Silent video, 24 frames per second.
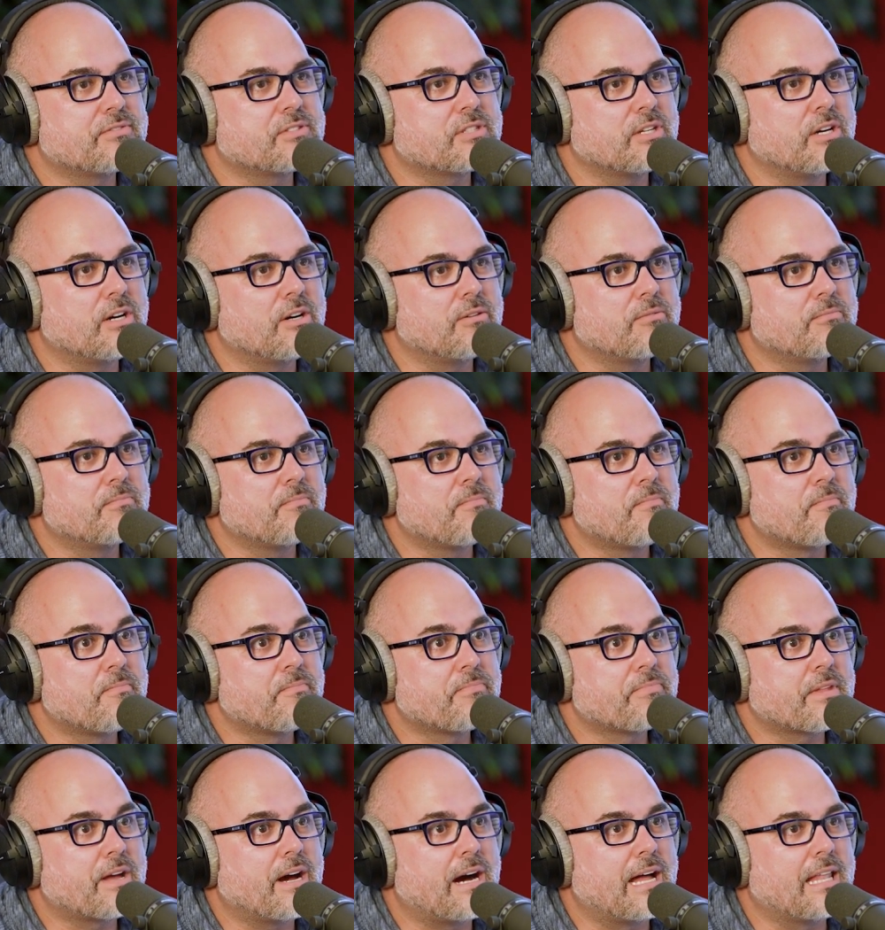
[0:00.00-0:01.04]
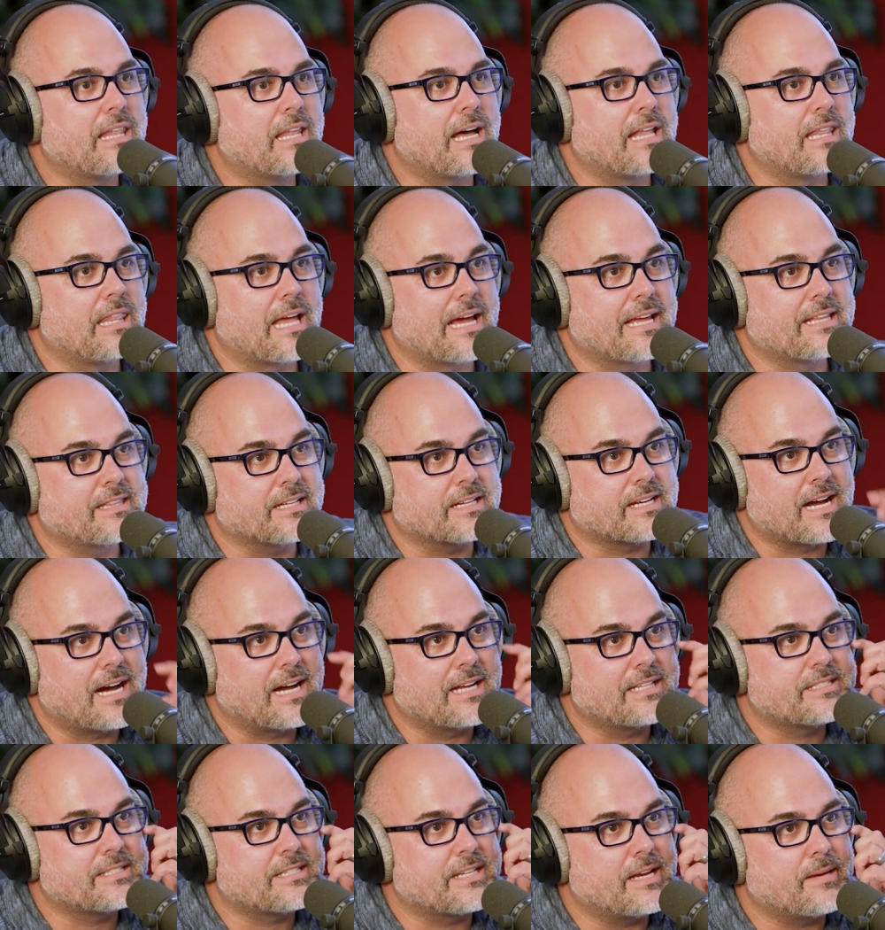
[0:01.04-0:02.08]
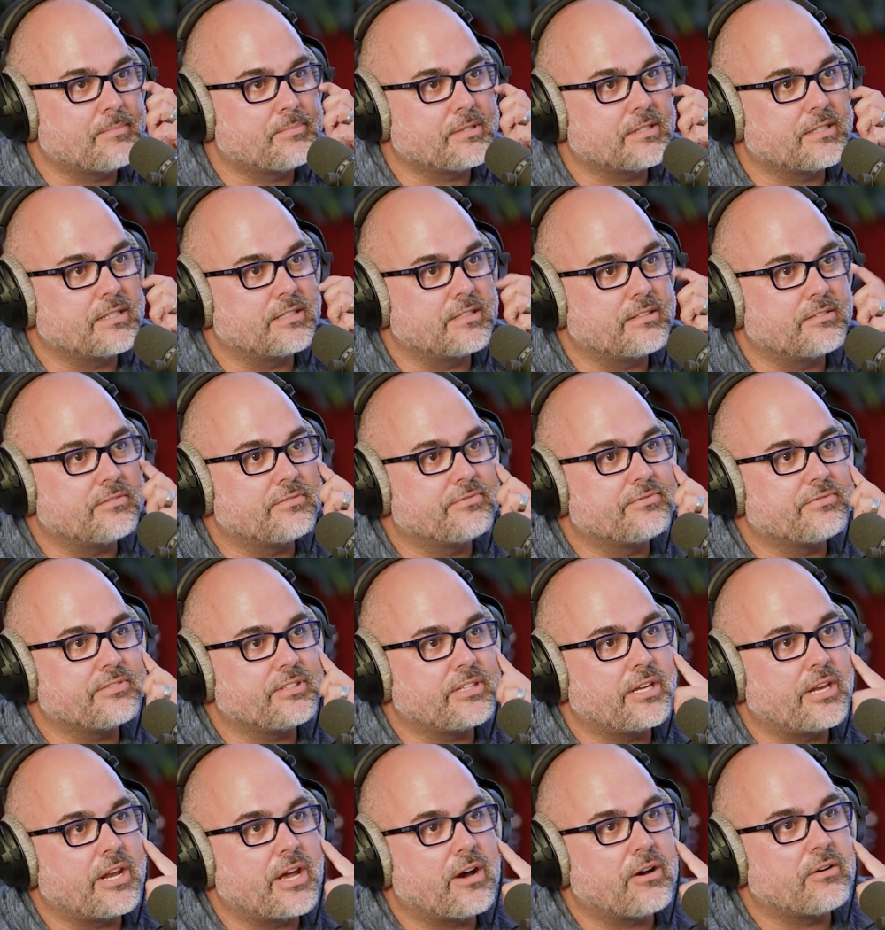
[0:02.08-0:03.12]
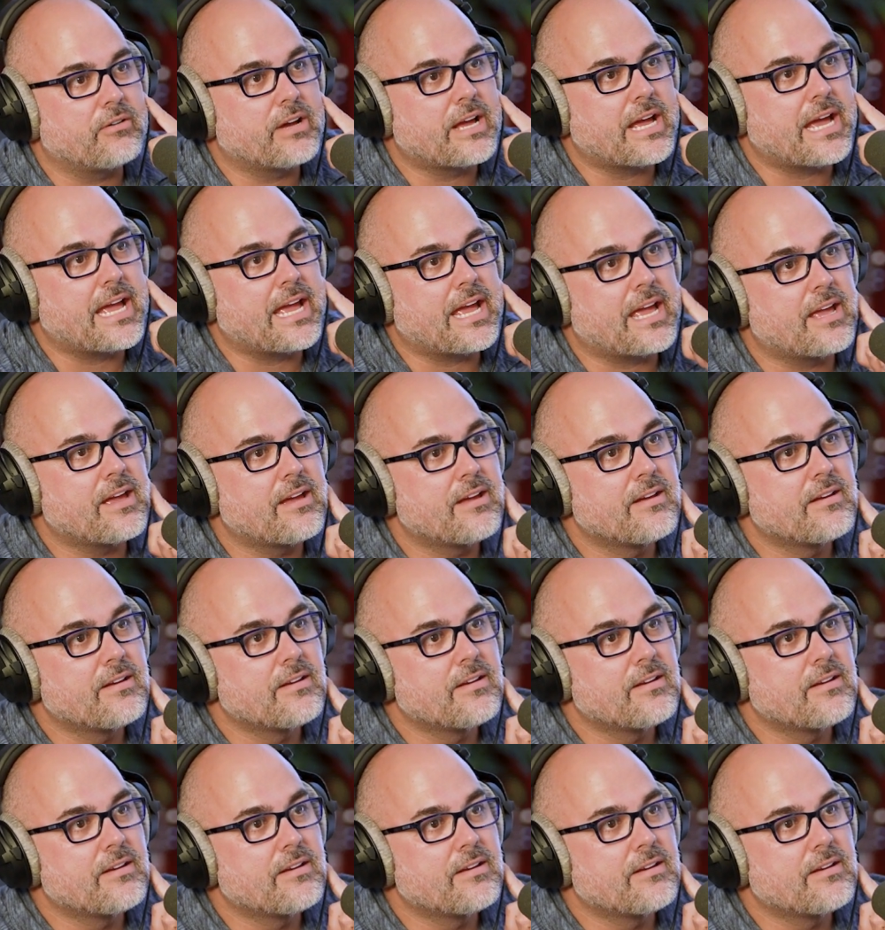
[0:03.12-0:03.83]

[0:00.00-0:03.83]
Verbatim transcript: So, I, I like the concept of you know, hey,